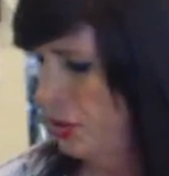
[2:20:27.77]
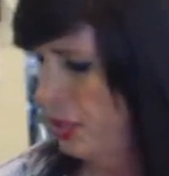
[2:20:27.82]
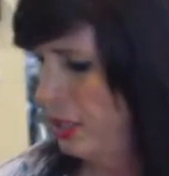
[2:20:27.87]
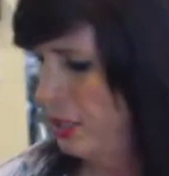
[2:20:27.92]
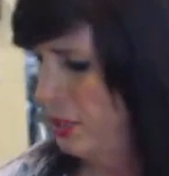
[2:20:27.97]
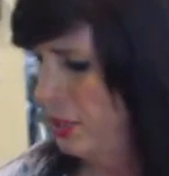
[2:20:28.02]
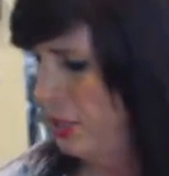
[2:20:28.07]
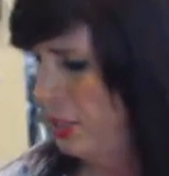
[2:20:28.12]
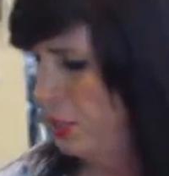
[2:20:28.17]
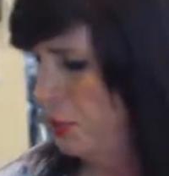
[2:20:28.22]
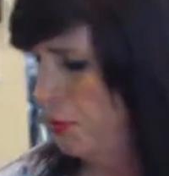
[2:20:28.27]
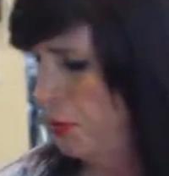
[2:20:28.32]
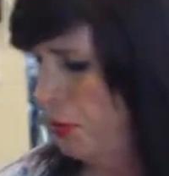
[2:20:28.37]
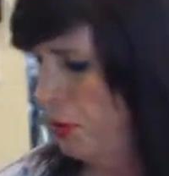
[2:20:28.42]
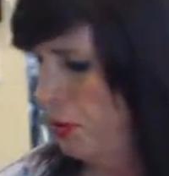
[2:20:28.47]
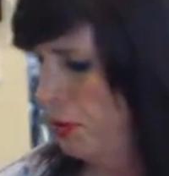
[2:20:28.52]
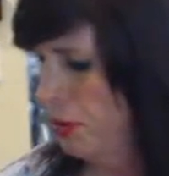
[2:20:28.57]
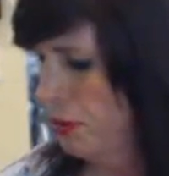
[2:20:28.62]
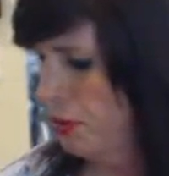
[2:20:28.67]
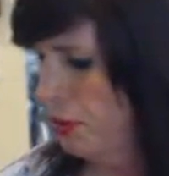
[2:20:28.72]
a
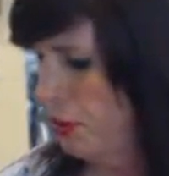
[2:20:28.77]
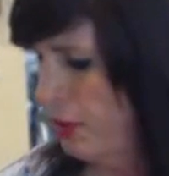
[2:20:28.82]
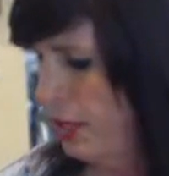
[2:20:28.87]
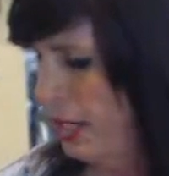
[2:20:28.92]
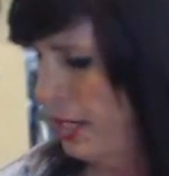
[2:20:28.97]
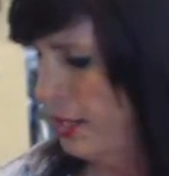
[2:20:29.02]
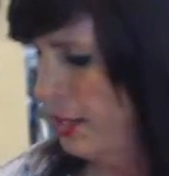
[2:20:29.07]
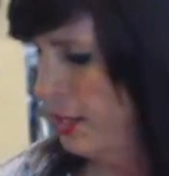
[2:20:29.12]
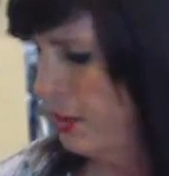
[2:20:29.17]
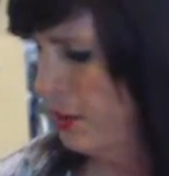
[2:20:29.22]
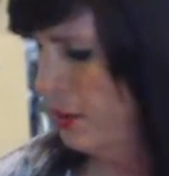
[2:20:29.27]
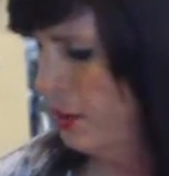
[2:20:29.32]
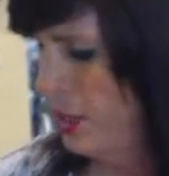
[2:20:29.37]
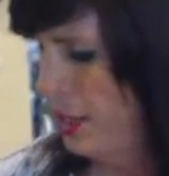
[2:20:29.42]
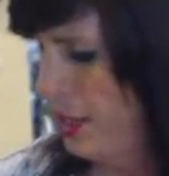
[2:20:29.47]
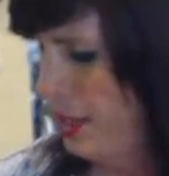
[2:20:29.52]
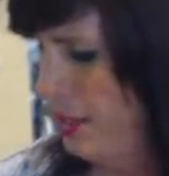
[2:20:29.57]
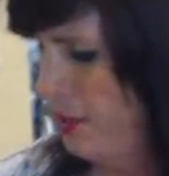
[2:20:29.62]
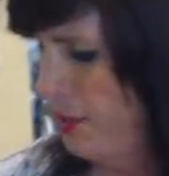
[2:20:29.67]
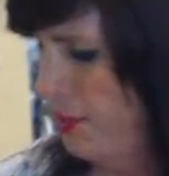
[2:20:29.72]
teaspoon of oregano
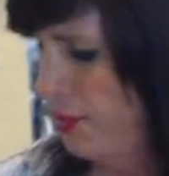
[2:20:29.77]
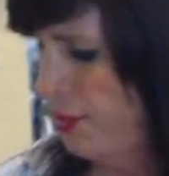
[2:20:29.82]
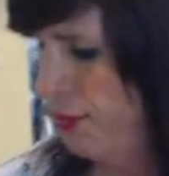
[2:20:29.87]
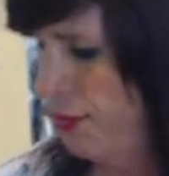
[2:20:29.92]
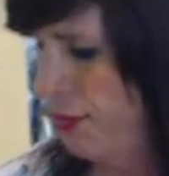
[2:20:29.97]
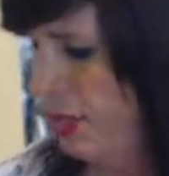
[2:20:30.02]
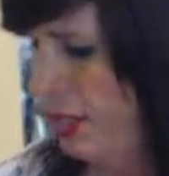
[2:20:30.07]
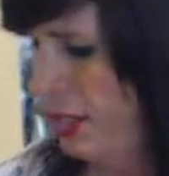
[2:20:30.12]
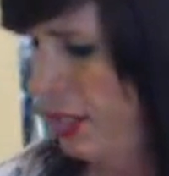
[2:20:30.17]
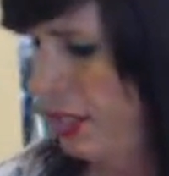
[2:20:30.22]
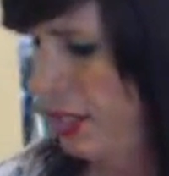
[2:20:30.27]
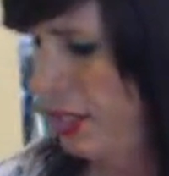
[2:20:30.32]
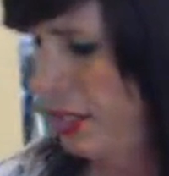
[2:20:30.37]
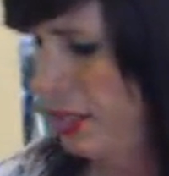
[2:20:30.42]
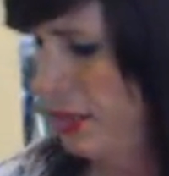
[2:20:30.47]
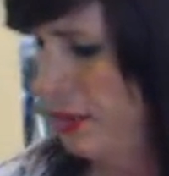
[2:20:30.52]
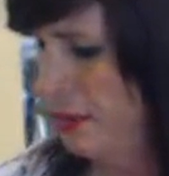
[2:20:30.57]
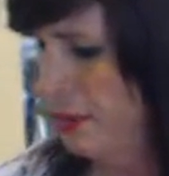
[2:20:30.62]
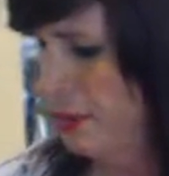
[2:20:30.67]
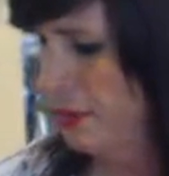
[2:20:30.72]
leaves, uh,
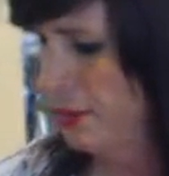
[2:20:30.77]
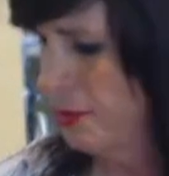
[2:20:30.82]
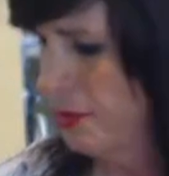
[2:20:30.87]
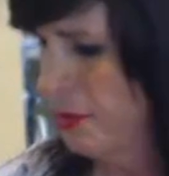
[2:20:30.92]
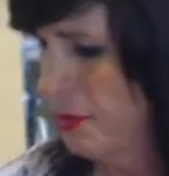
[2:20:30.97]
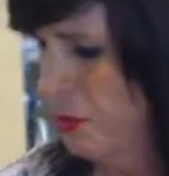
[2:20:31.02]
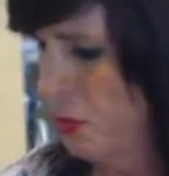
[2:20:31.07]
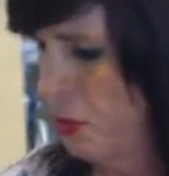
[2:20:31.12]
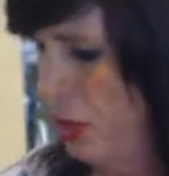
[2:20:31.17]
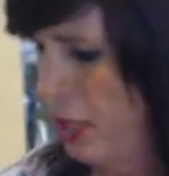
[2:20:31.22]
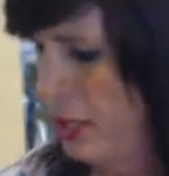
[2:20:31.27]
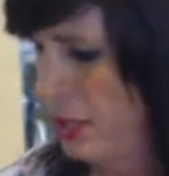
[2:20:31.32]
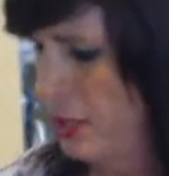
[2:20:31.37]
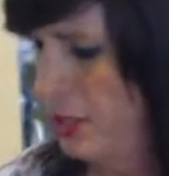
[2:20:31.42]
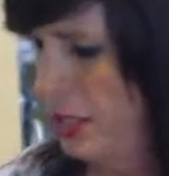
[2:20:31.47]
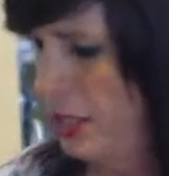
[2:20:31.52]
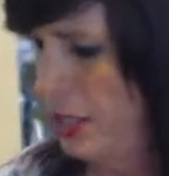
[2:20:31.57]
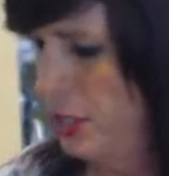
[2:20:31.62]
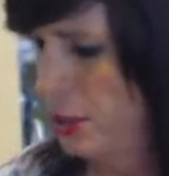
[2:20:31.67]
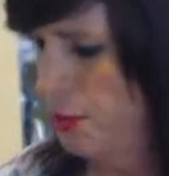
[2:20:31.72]
one
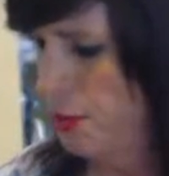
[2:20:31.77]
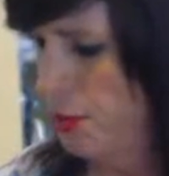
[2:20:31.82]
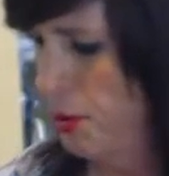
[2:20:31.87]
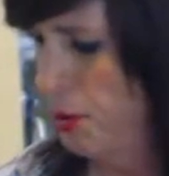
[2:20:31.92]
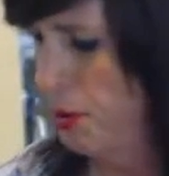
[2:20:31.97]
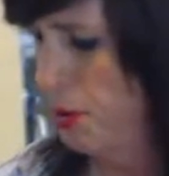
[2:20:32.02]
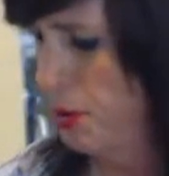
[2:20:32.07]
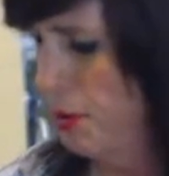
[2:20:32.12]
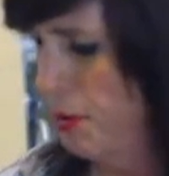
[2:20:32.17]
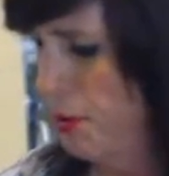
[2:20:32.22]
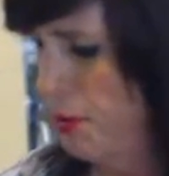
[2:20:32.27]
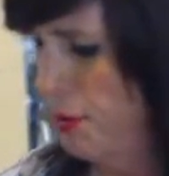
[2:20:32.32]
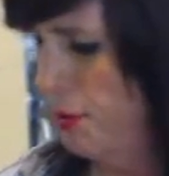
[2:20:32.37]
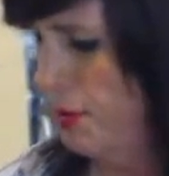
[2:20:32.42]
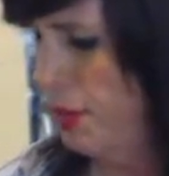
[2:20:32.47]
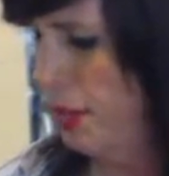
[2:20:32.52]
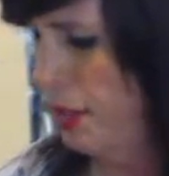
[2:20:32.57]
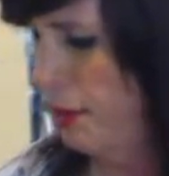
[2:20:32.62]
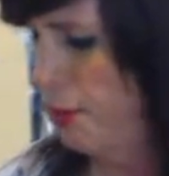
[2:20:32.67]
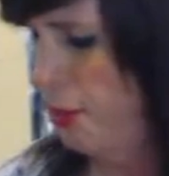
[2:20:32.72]
teaspoon
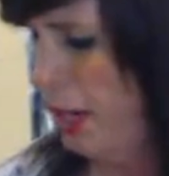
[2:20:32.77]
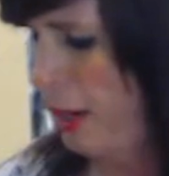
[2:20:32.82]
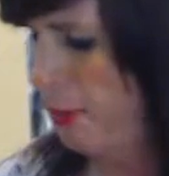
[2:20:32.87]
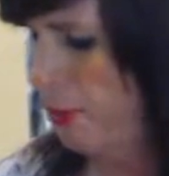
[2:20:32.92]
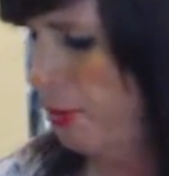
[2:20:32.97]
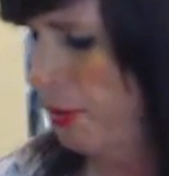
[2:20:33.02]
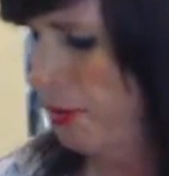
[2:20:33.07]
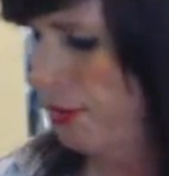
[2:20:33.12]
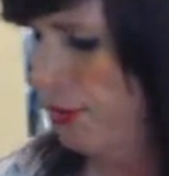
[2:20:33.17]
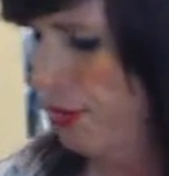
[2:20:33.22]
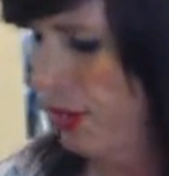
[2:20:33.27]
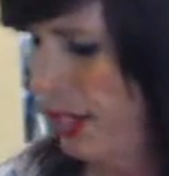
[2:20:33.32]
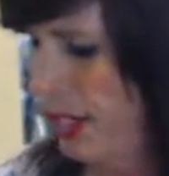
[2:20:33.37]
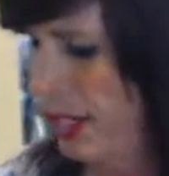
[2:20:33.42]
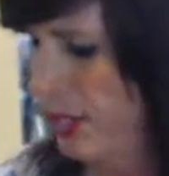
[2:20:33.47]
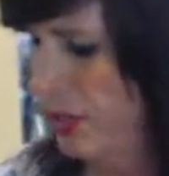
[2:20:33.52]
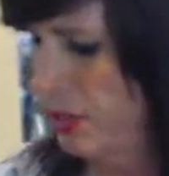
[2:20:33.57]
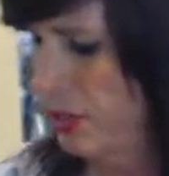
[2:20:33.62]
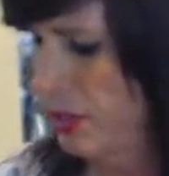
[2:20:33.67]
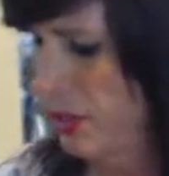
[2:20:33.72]
of pepper
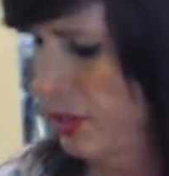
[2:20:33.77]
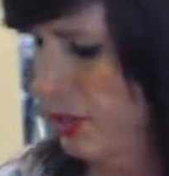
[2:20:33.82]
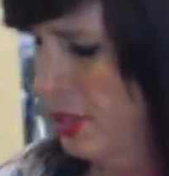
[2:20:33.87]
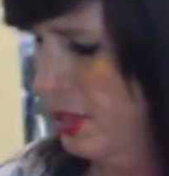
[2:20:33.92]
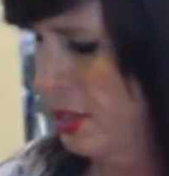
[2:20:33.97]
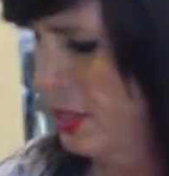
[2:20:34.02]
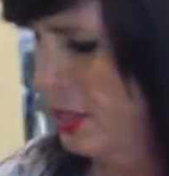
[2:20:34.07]
flakes,